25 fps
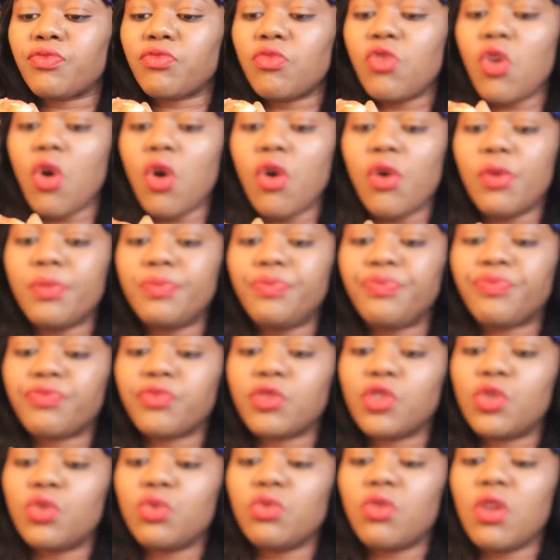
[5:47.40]
No,
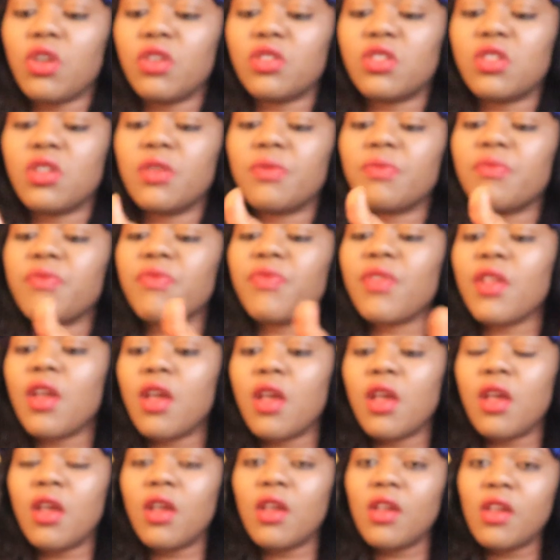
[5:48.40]
it will not.
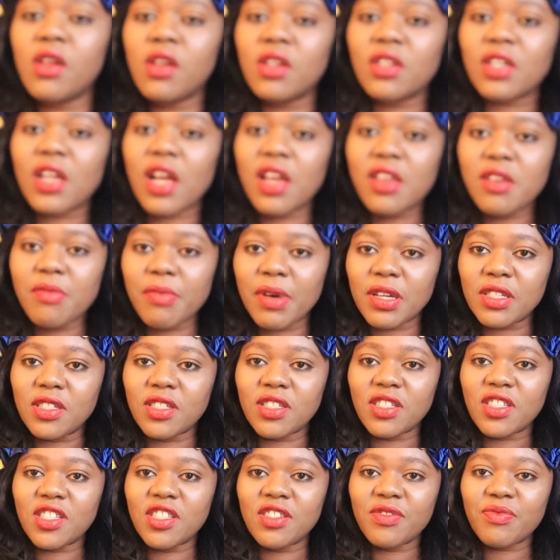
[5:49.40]
Can you
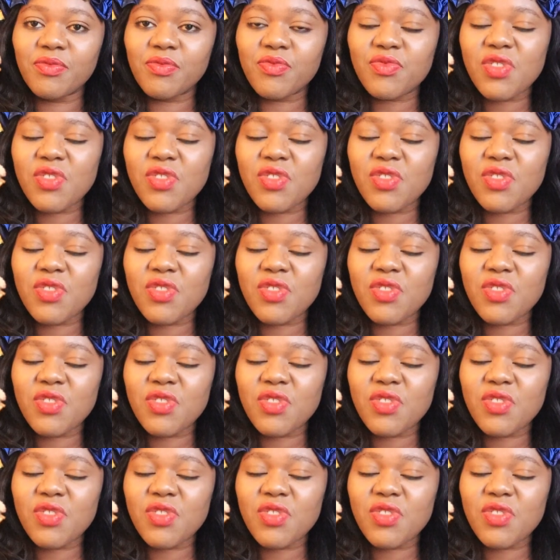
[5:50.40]
imagine?